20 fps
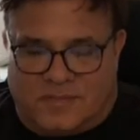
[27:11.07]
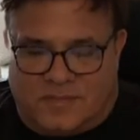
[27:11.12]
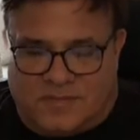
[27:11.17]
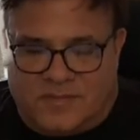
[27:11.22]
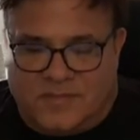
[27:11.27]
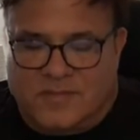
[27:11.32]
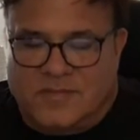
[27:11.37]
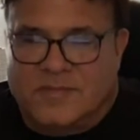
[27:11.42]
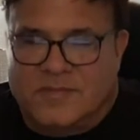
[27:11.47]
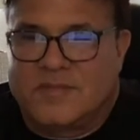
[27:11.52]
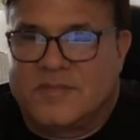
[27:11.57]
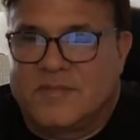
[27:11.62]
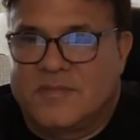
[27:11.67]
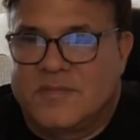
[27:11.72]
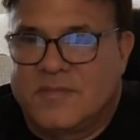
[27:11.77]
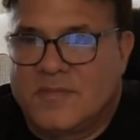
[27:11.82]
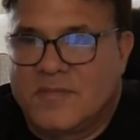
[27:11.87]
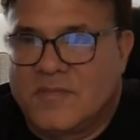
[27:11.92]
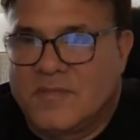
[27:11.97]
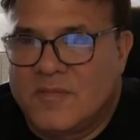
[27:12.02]

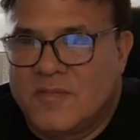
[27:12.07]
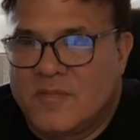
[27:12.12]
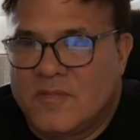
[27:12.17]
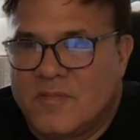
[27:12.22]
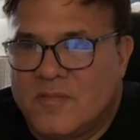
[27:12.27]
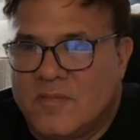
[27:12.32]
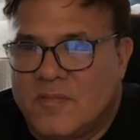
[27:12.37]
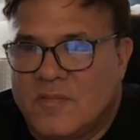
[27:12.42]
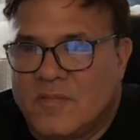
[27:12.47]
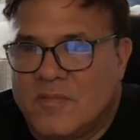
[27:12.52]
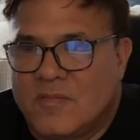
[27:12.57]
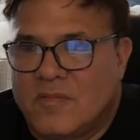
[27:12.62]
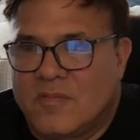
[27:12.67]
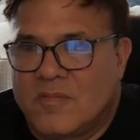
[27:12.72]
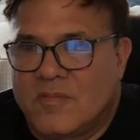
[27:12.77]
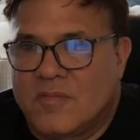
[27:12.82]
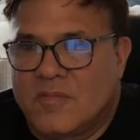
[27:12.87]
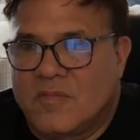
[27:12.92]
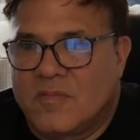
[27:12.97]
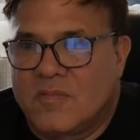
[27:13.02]

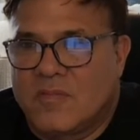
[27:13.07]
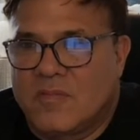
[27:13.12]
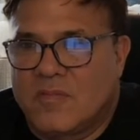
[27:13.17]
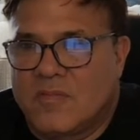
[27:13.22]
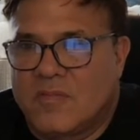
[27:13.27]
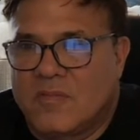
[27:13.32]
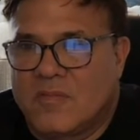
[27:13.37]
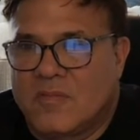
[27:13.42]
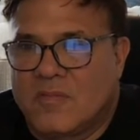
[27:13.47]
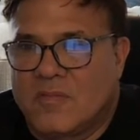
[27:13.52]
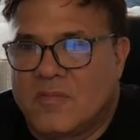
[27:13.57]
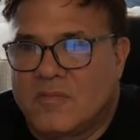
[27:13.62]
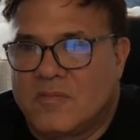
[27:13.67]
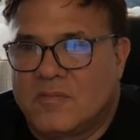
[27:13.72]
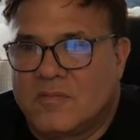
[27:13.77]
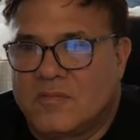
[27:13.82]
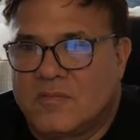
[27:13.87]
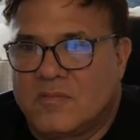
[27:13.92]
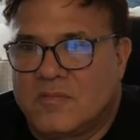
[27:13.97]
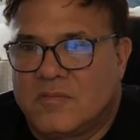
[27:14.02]

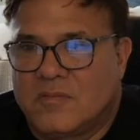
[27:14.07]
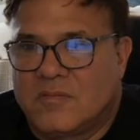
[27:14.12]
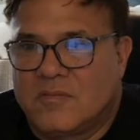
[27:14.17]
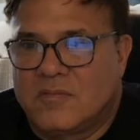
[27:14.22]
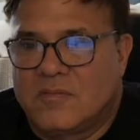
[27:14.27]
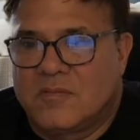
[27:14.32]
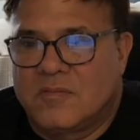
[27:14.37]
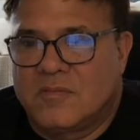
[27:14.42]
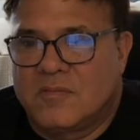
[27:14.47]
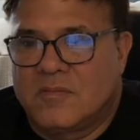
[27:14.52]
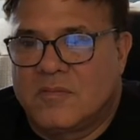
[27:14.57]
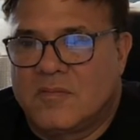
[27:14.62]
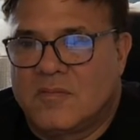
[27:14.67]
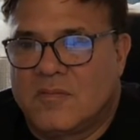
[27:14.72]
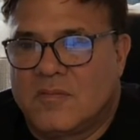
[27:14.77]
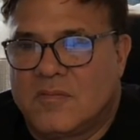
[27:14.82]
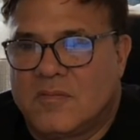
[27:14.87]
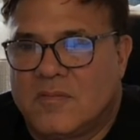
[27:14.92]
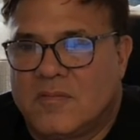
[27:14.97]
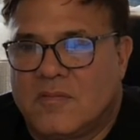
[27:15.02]

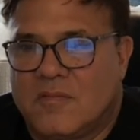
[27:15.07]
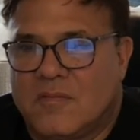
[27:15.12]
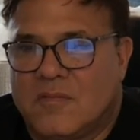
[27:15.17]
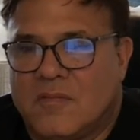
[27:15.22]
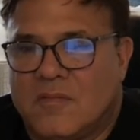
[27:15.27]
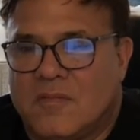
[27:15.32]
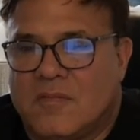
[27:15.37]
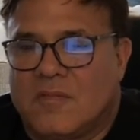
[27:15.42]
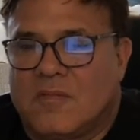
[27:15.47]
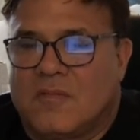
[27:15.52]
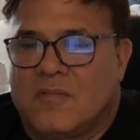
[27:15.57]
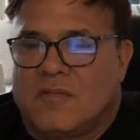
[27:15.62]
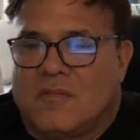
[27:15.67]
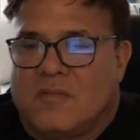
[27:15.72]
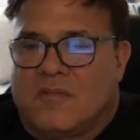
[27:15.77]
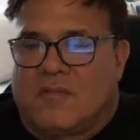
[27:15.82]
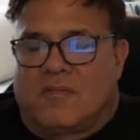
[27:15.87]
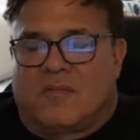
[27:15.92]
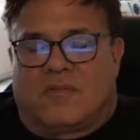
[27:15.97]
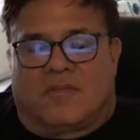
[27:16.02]

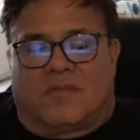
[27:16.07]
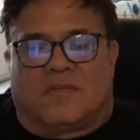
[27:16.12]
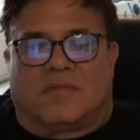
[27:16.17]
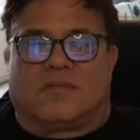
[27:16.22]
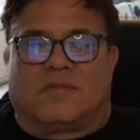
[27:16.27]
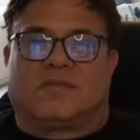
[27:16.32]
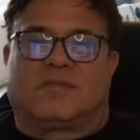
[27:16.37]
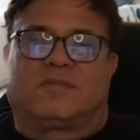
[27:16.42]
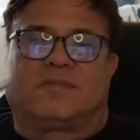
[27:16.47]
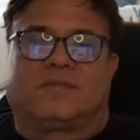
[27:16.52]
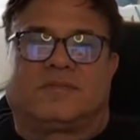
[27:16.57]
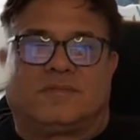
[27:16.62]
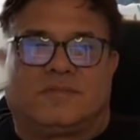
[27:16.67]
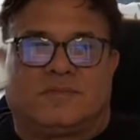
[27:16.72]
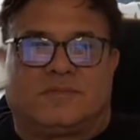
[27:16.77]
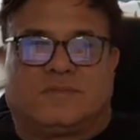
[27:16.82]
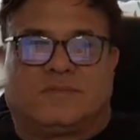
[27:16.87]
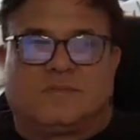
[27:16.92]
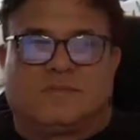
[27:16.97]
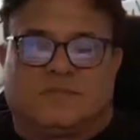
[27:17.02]

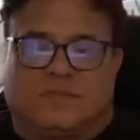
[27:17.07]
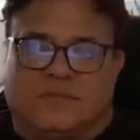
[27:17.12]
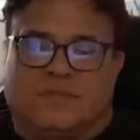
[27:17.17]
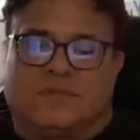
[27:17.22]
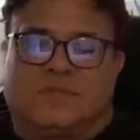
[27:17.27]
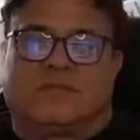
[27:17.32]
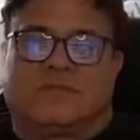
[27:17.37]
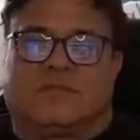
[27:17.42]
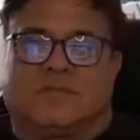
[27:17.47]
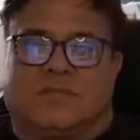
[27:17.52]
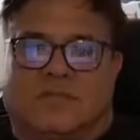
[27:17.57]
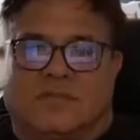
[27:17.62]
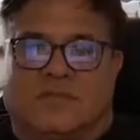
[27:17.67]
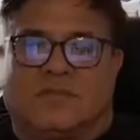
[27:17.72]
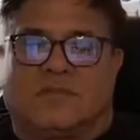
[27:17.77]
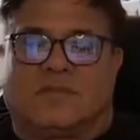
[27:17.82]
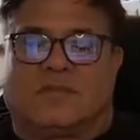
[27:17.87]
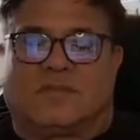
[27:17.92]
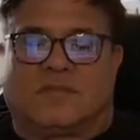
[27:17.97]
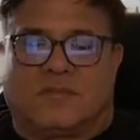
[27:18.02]

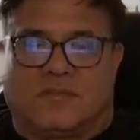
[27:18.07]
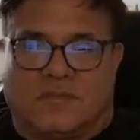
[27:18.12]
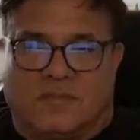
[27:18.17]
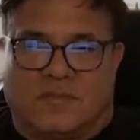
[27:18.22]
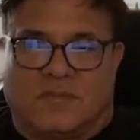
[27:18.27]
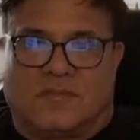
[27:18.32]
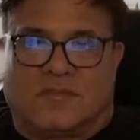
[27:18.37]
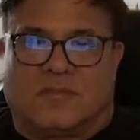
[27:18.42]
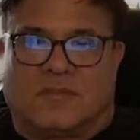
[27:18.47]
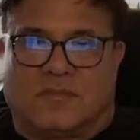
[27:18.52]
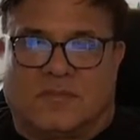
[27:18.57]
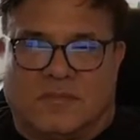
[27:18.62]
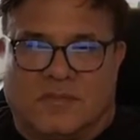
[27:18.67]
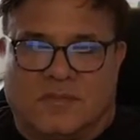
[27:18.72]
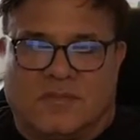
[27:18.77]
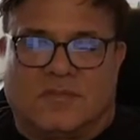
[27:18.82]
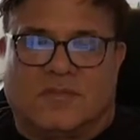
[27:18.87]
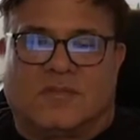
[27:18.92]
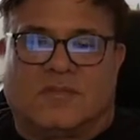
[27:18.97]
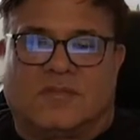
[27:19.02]
This person isn't speaking.